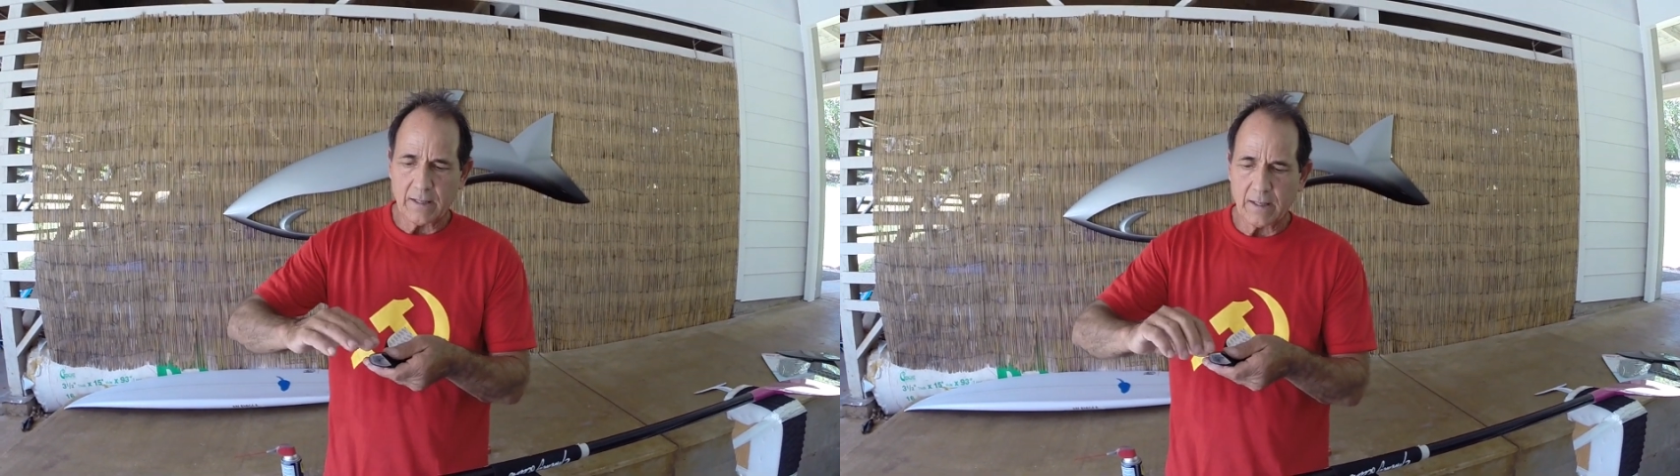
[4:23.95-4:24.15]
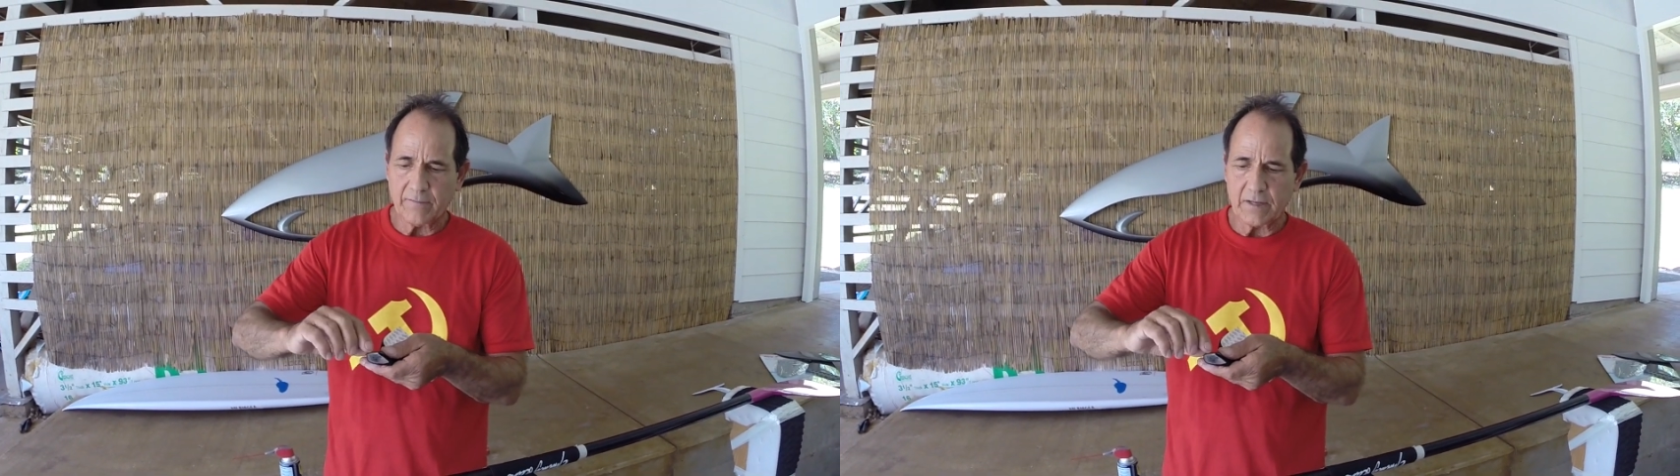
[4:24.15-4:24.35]

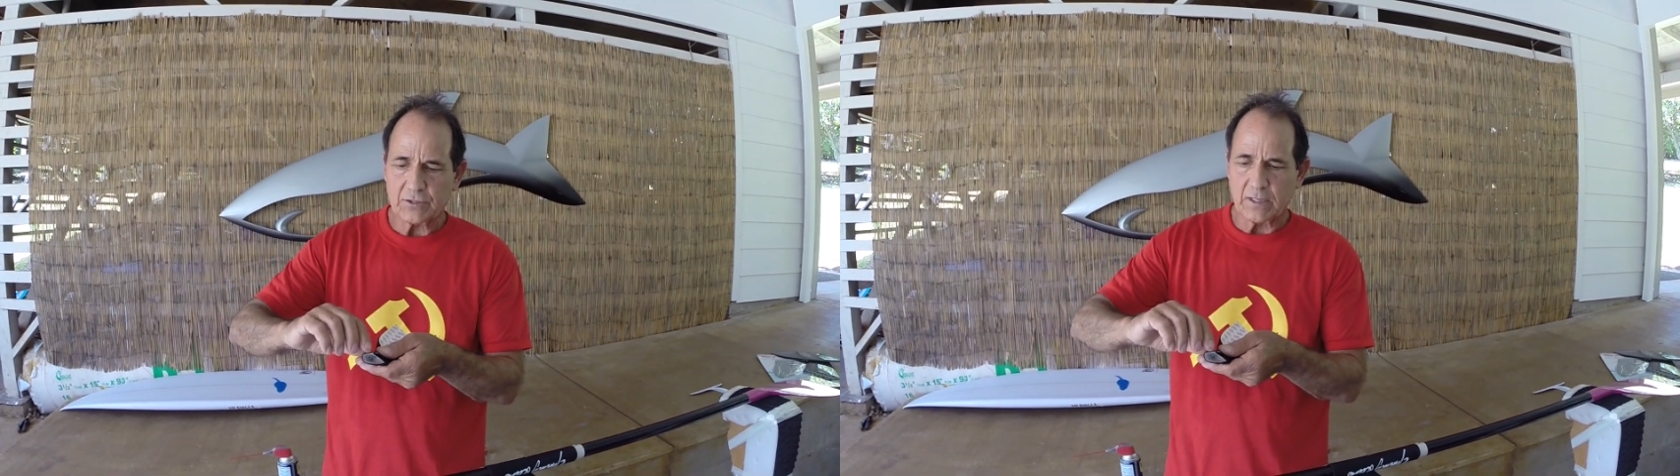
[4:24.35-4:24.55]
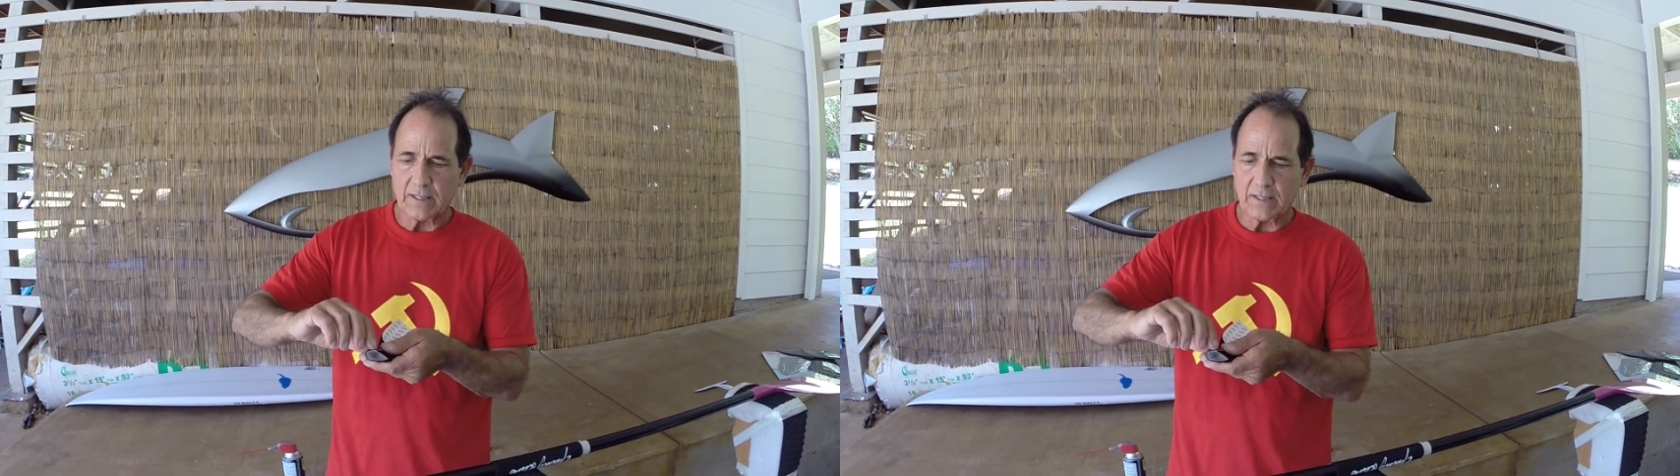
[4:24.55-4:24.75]
and
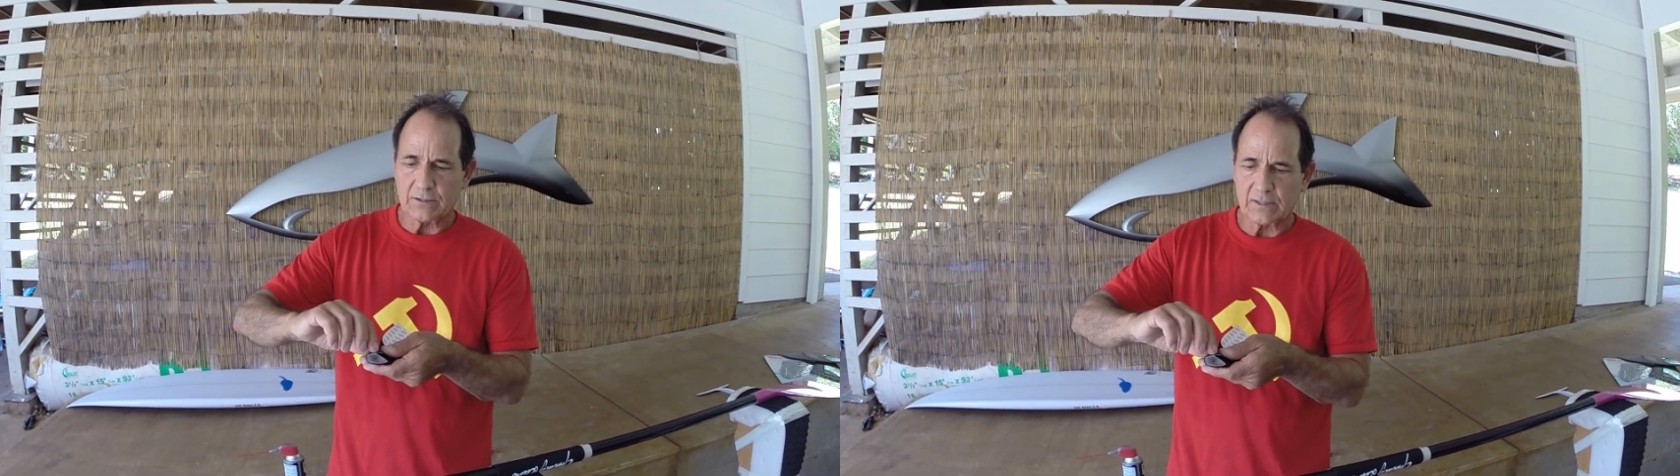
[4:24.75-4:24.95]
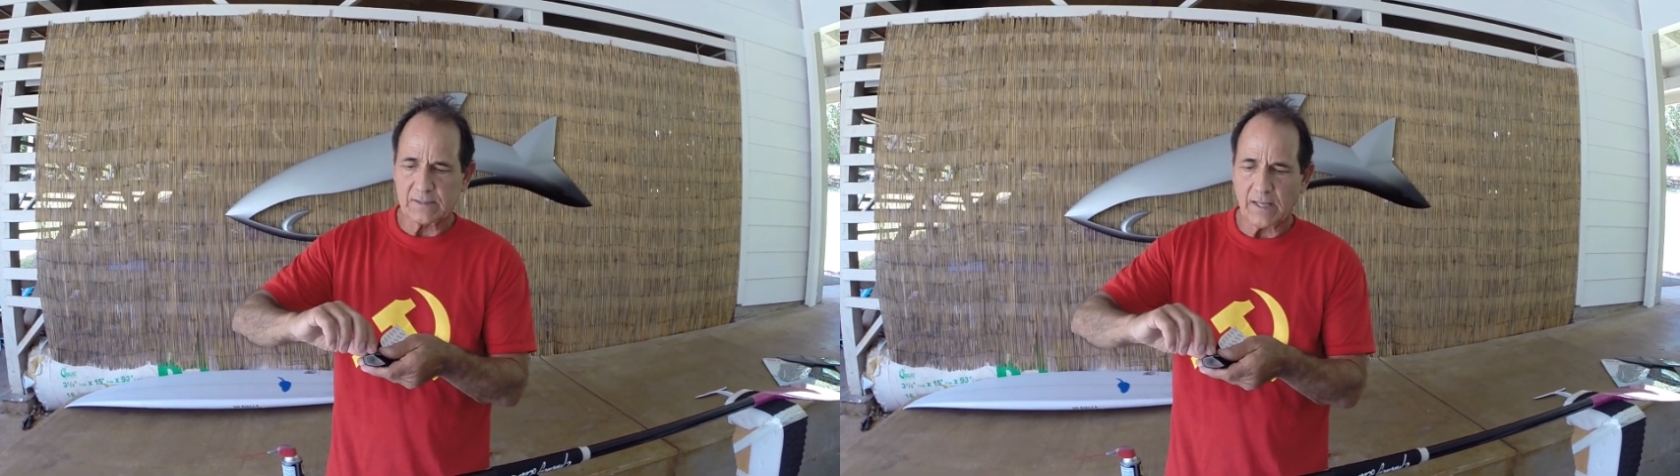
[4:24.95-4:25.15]
eventually it'll
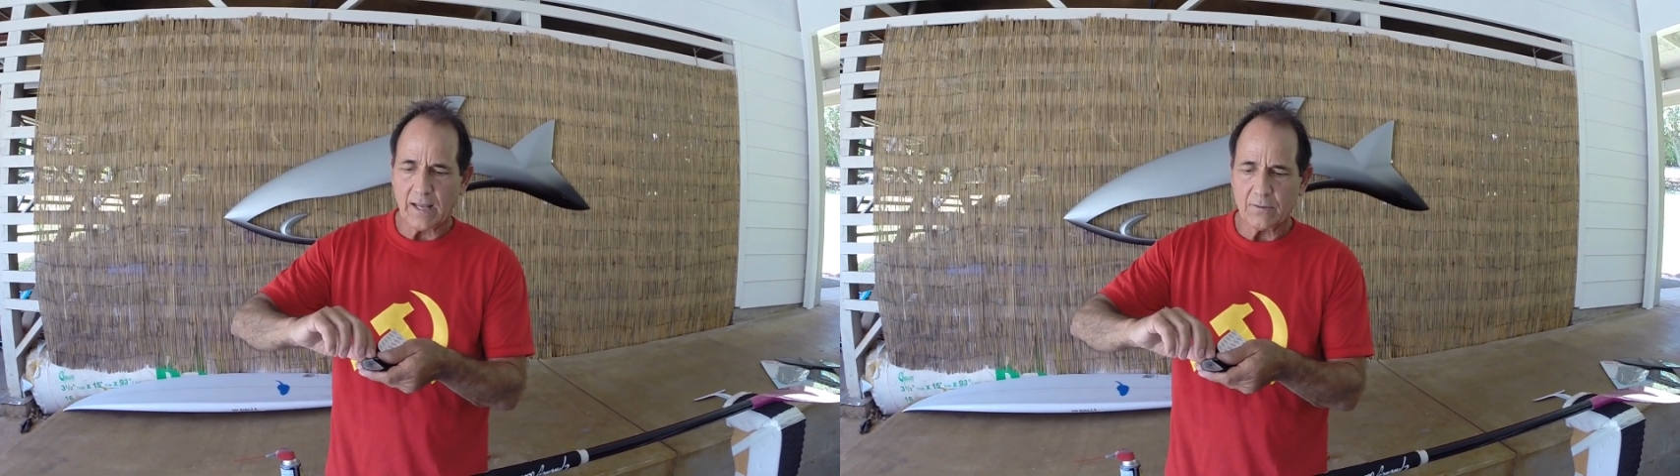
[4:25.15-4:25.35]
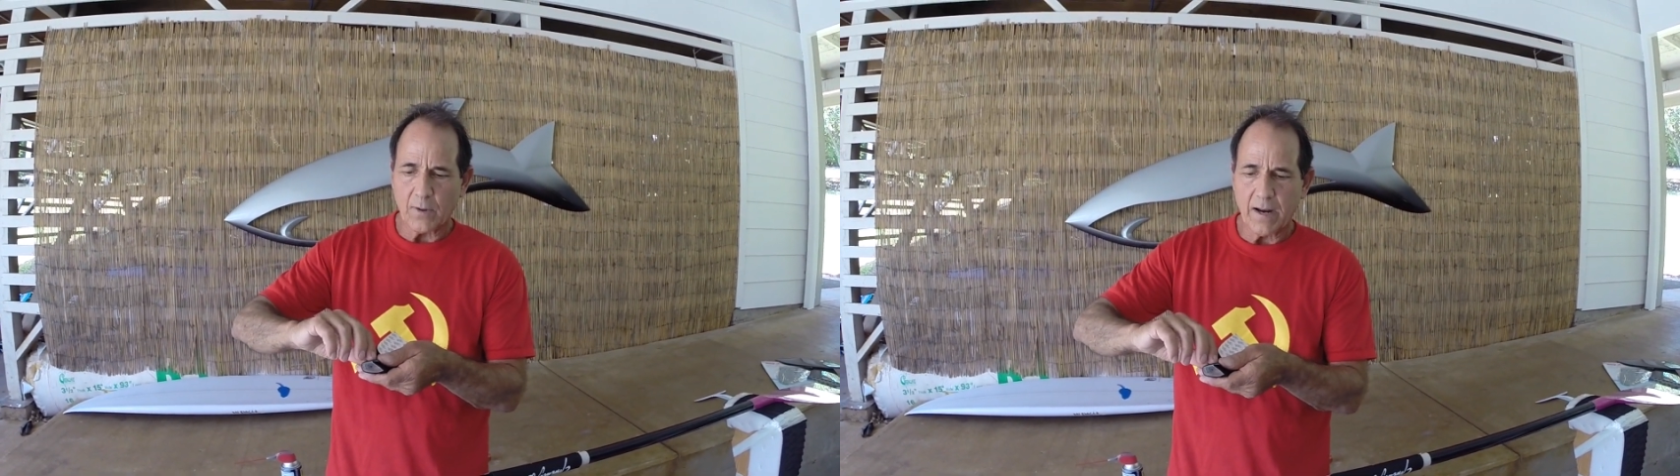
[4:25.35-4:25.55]
just
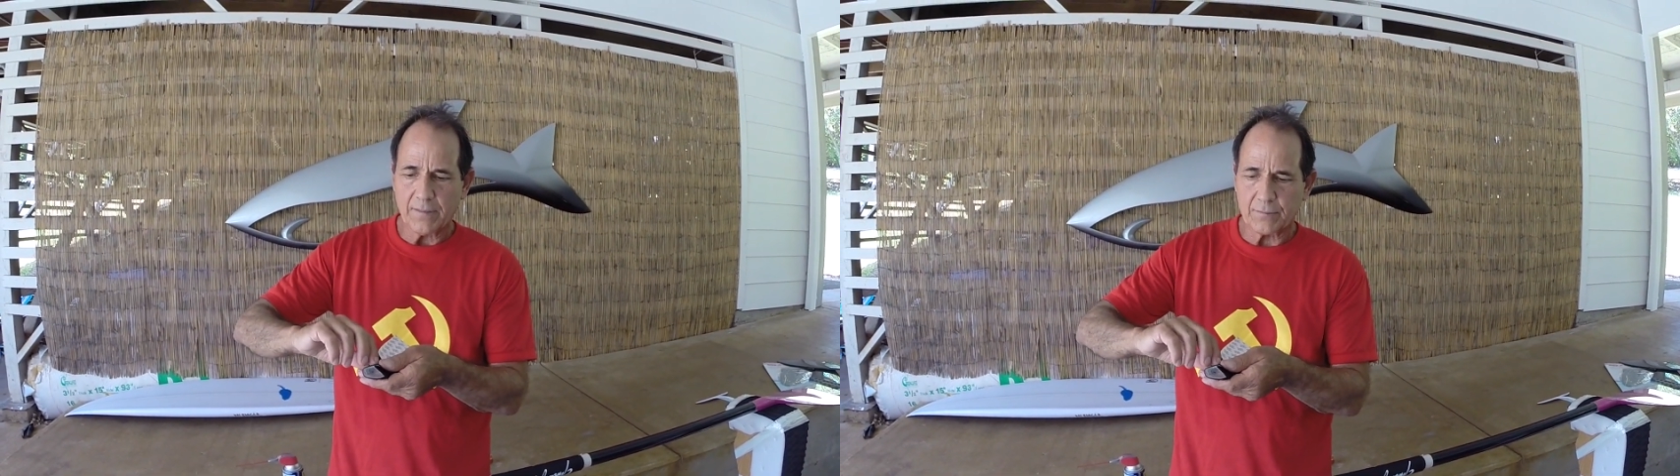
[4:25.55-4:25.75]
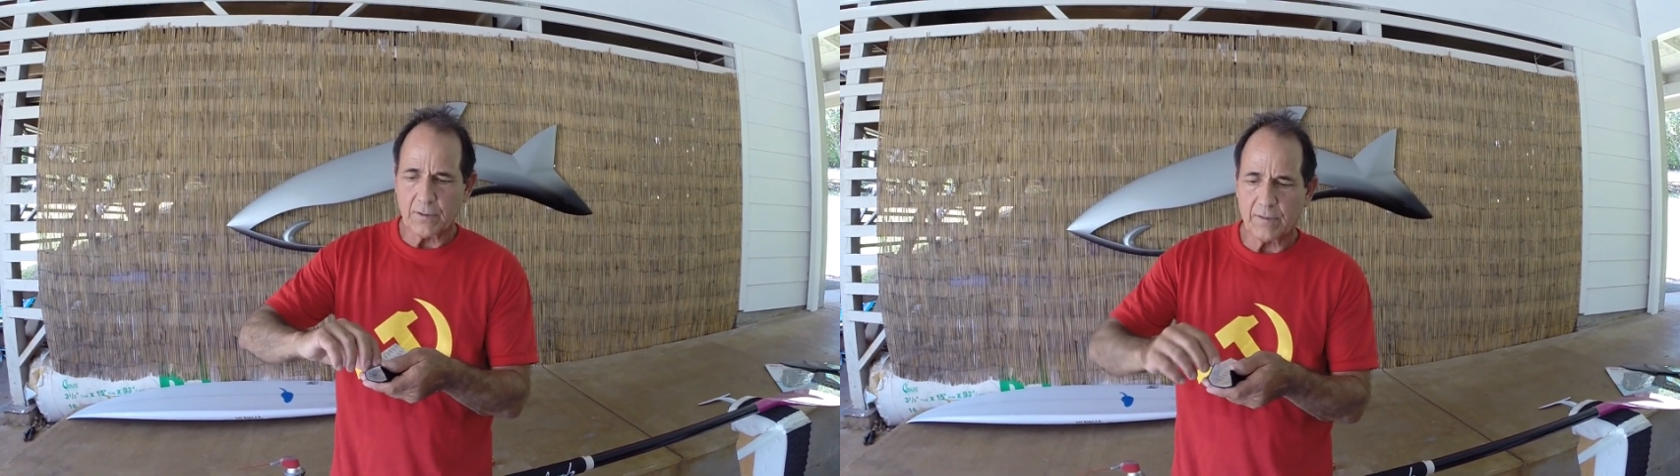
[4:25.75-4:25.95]
sand
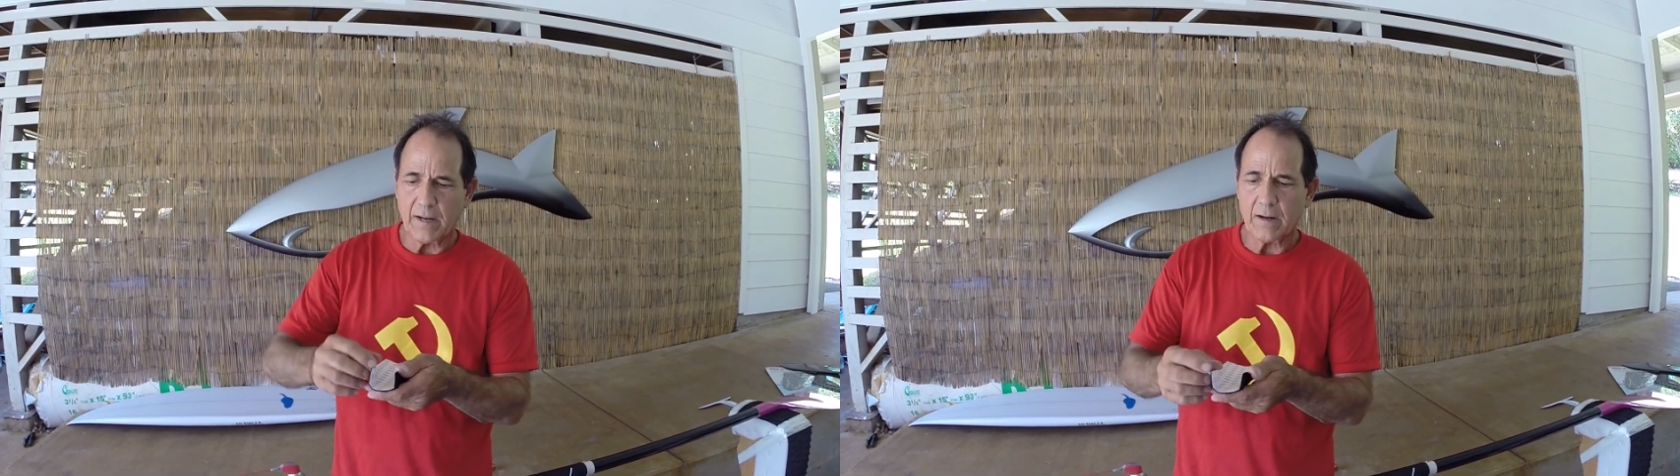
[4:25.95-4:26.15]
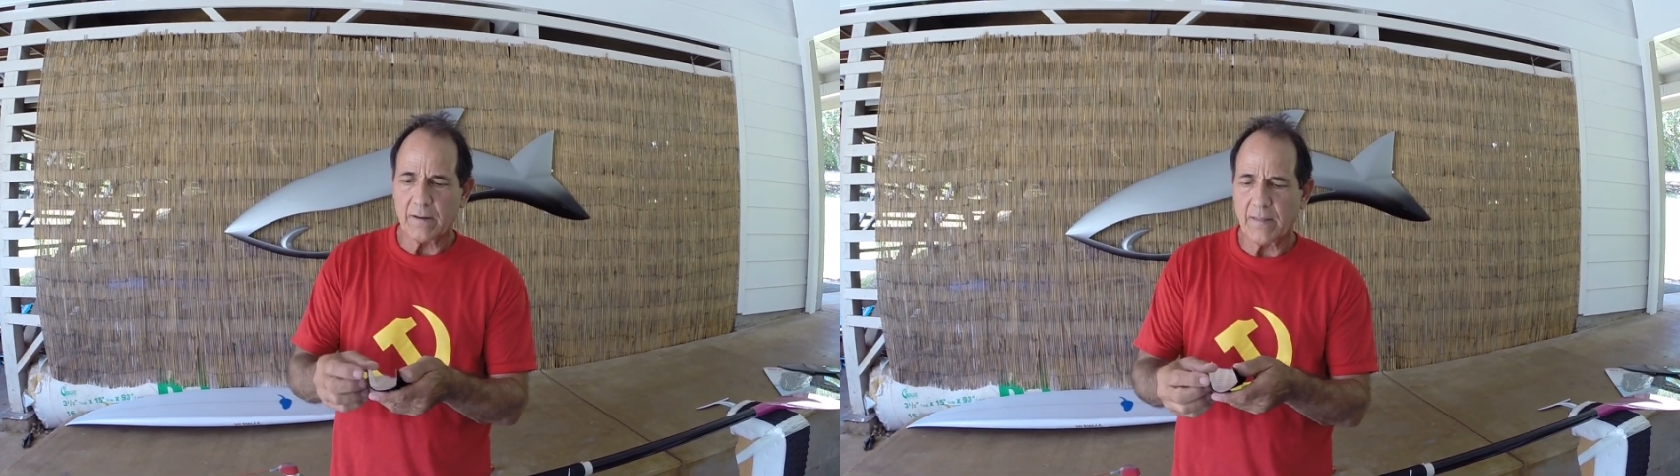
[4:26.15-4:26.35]
right through
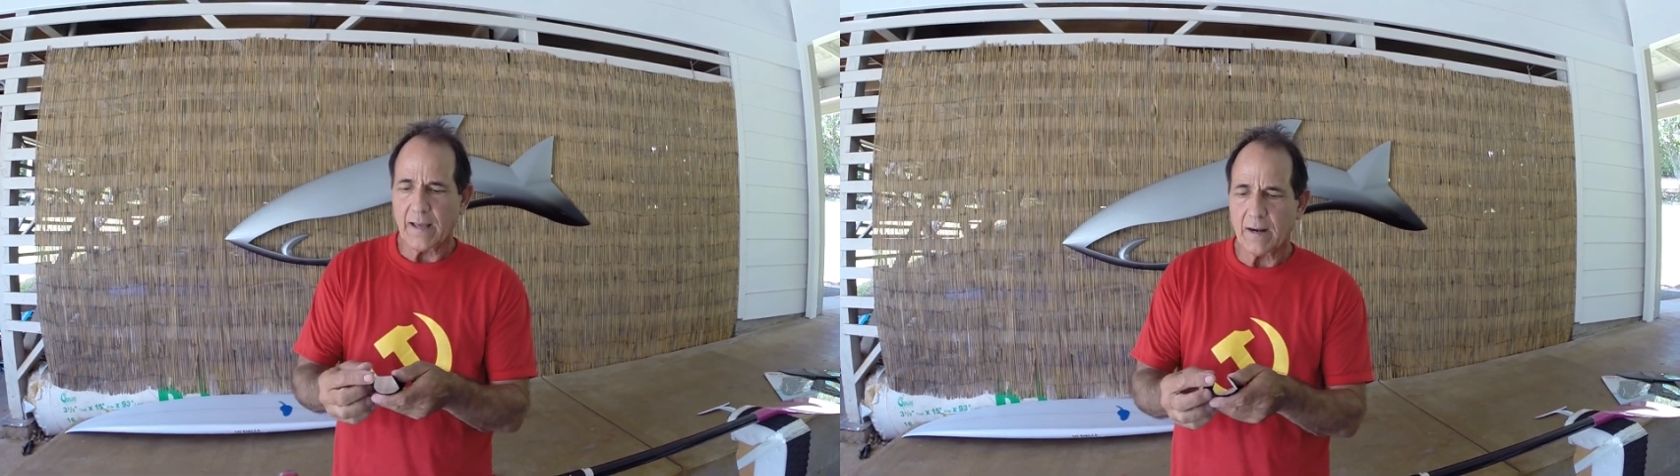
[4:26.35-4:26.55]
there, and